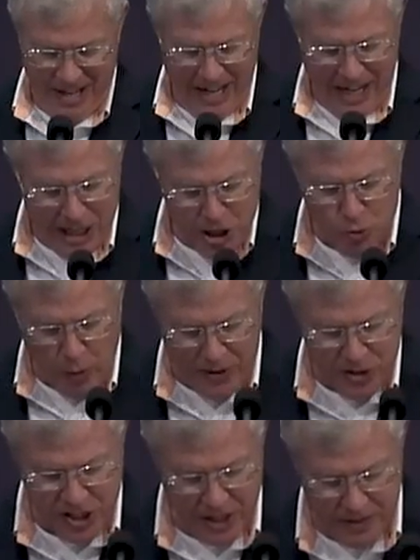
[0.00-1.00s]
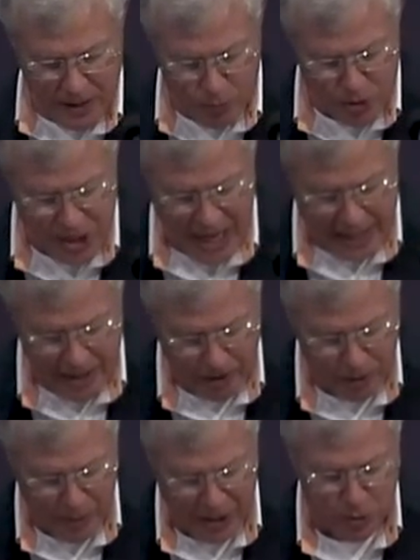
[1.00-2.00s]
He and his wife Cynthia reside
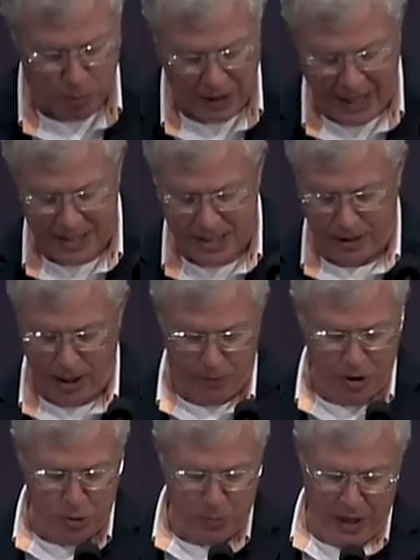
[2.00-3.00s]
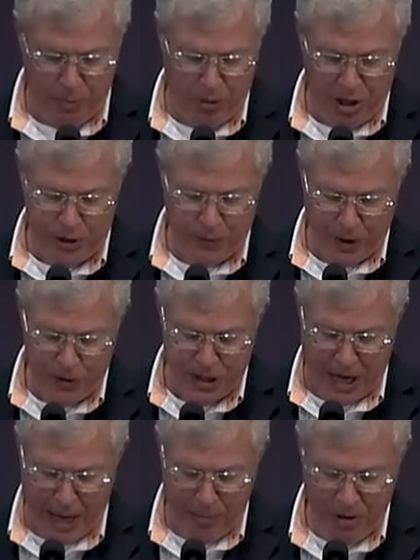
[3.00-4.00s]
here in the Metroplex and love to spend much of their
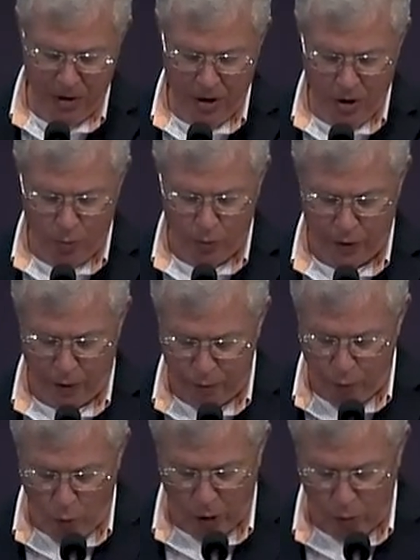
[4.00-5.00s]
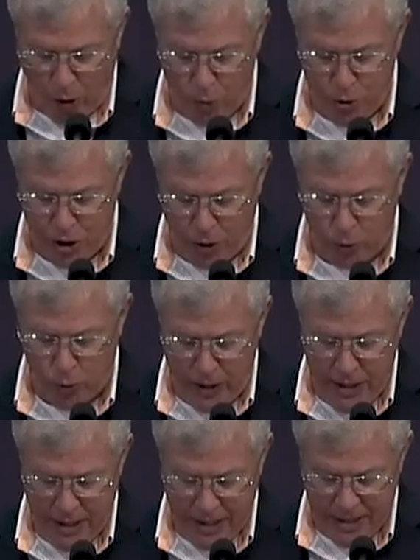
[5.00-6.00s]
time with their 4 grown
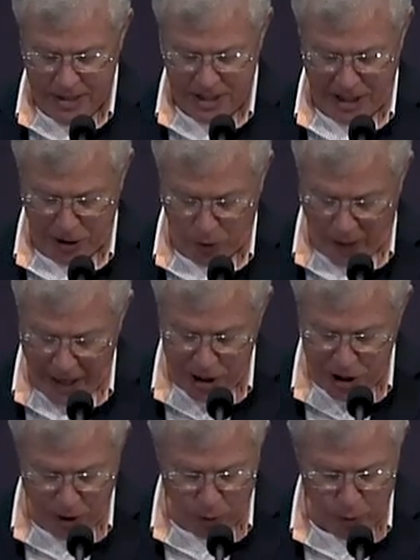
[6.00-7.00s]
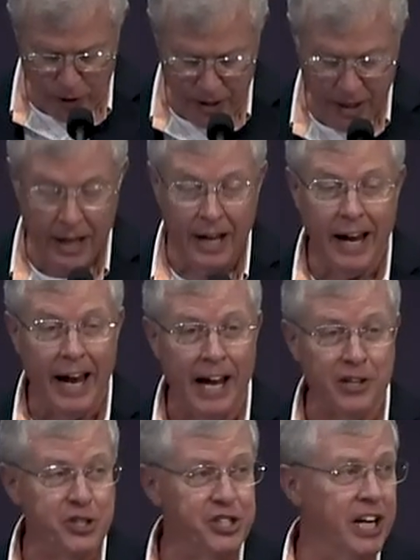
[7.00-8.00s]
children, 10 grandchildren,
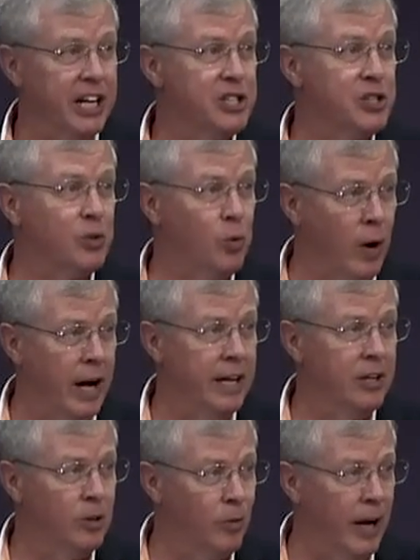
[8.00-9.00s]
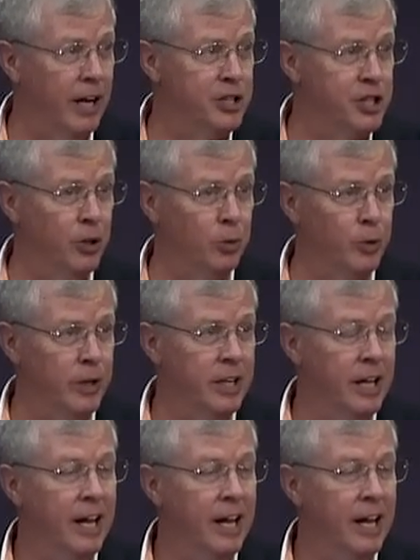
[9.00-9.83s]
and 6 great-grandchildren.